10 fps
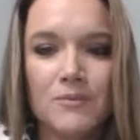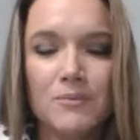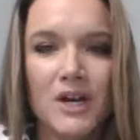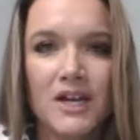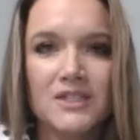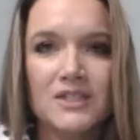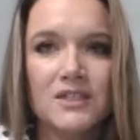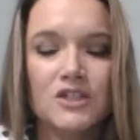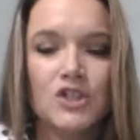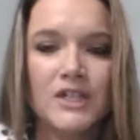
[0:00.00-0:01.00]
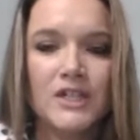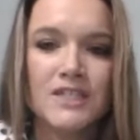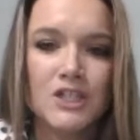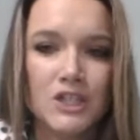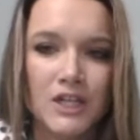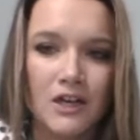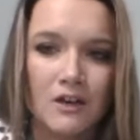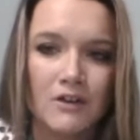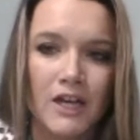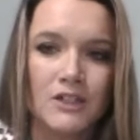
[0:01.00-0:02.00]
But transitioning
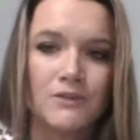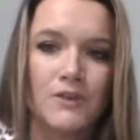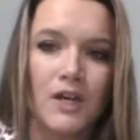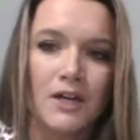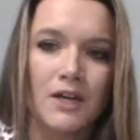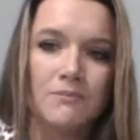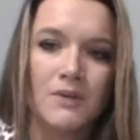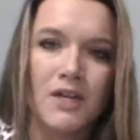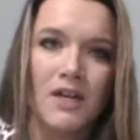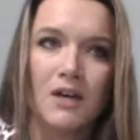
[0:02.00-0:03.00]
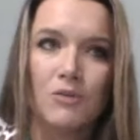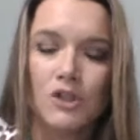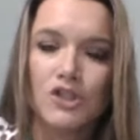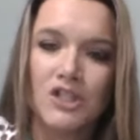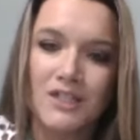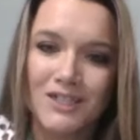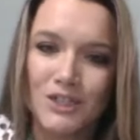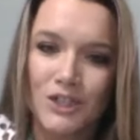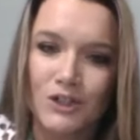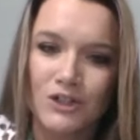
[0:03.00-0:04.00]
our ranch from a more
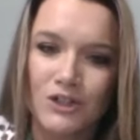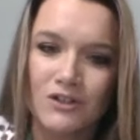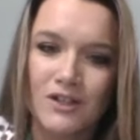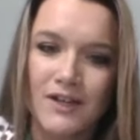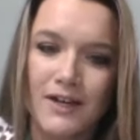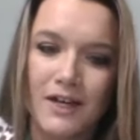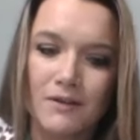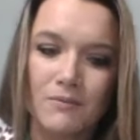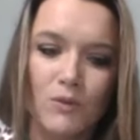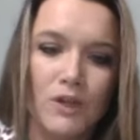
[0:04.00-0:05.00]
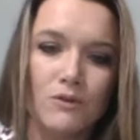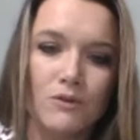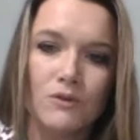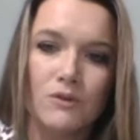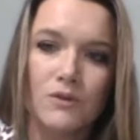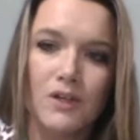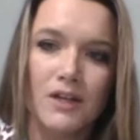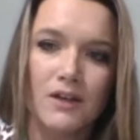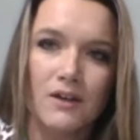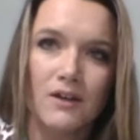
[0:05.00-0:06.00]
traditional, um, we
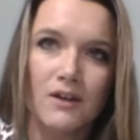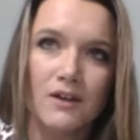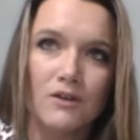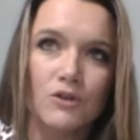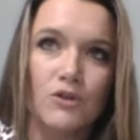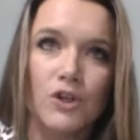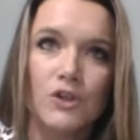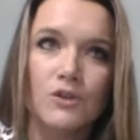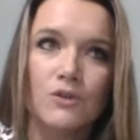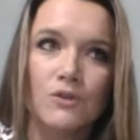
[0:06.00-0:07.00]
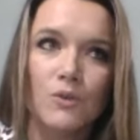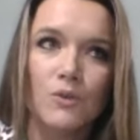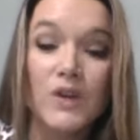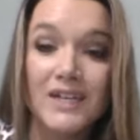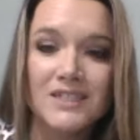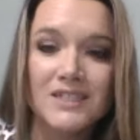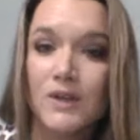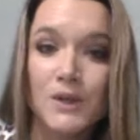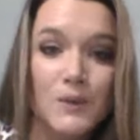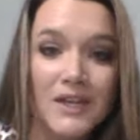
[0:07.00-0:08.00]
grew wheat,
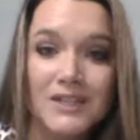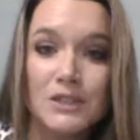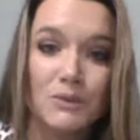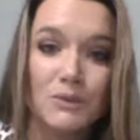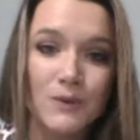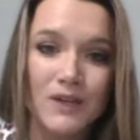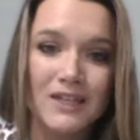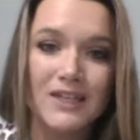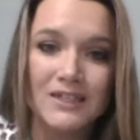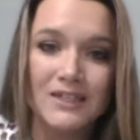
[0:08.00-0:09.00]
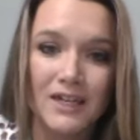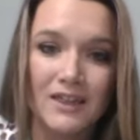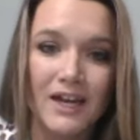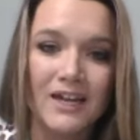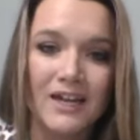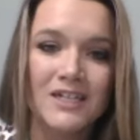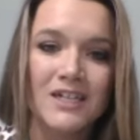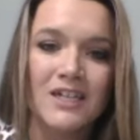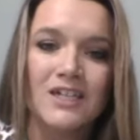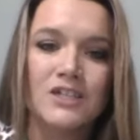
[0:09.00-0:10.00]
winter wheat, spring wheat, things like that,
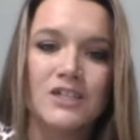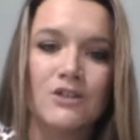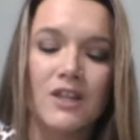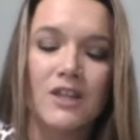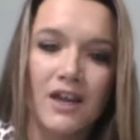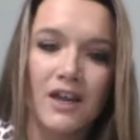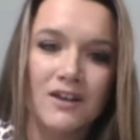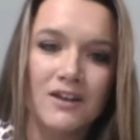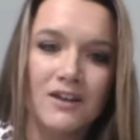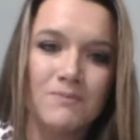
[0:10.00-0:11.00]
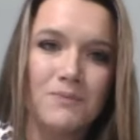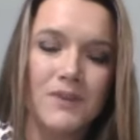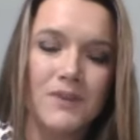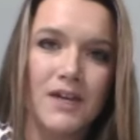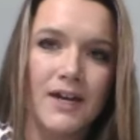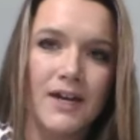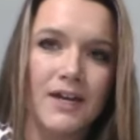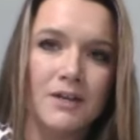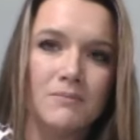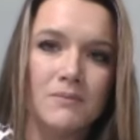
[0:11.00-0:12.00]
to then
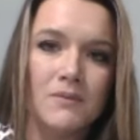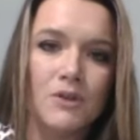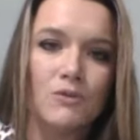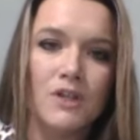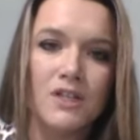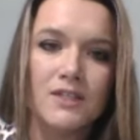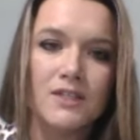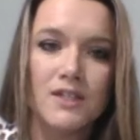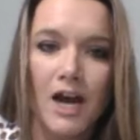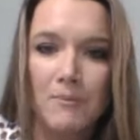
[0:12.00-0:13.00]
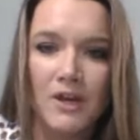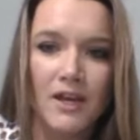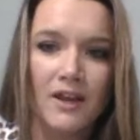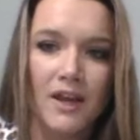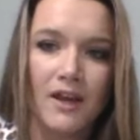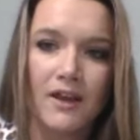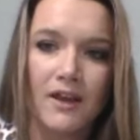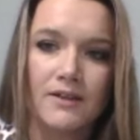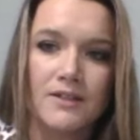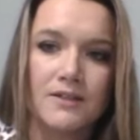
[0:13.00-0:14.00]
um, really stopping
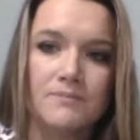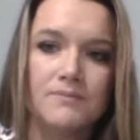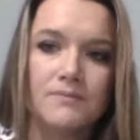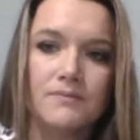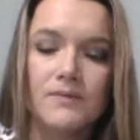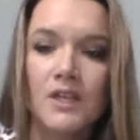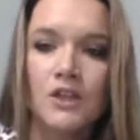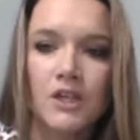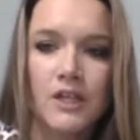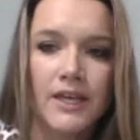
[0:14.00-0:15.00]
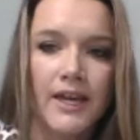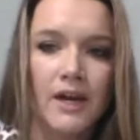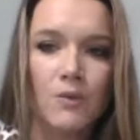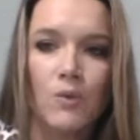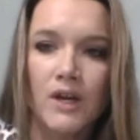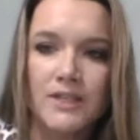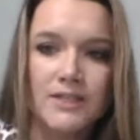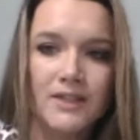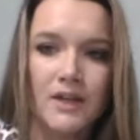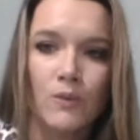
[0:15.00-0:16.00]
and looking at what is
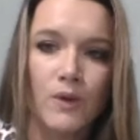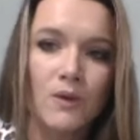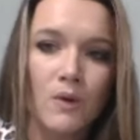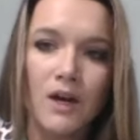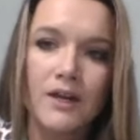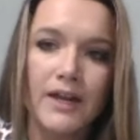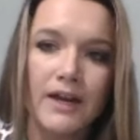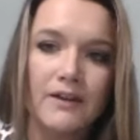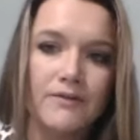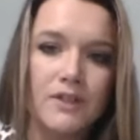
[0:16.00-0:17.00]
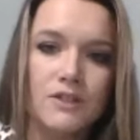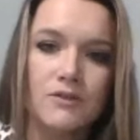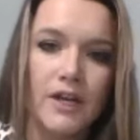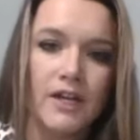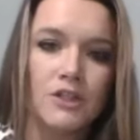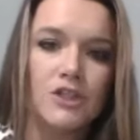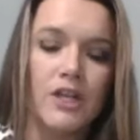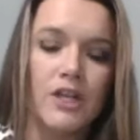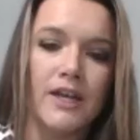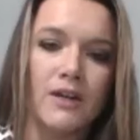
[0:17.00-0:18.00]
it that we want out of this ranch
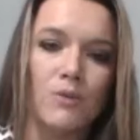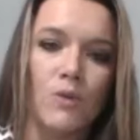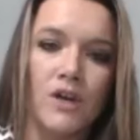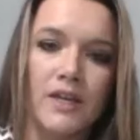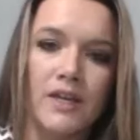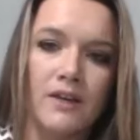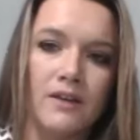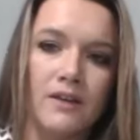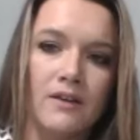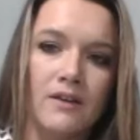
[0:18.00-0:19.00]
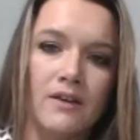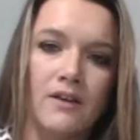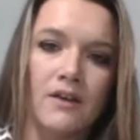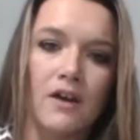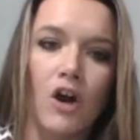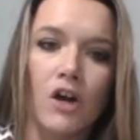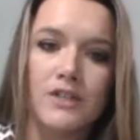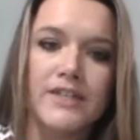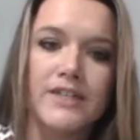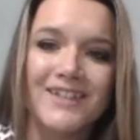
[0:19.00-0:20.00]
and what can our
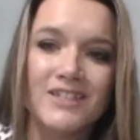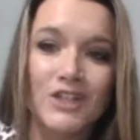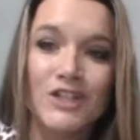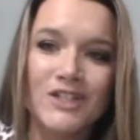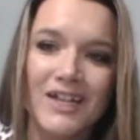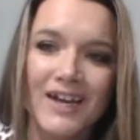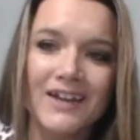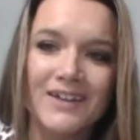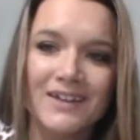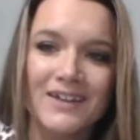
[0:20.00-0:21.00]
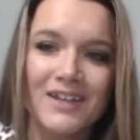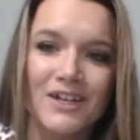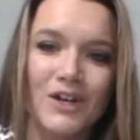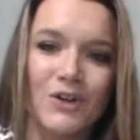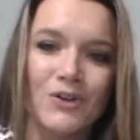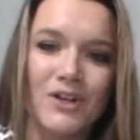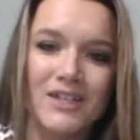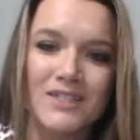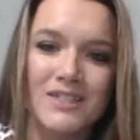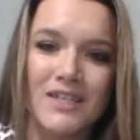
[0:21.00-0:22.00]
days look like, you know,
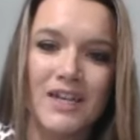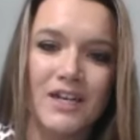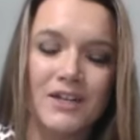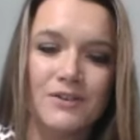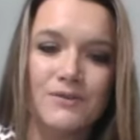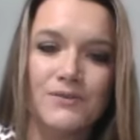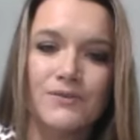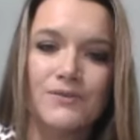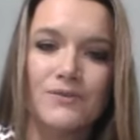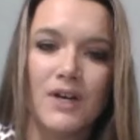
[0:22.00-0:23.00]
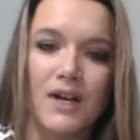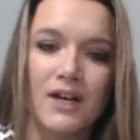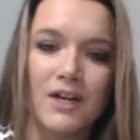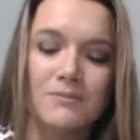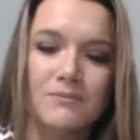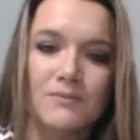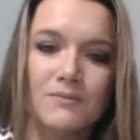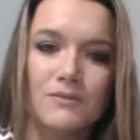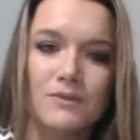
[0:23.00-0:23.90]
instead of um,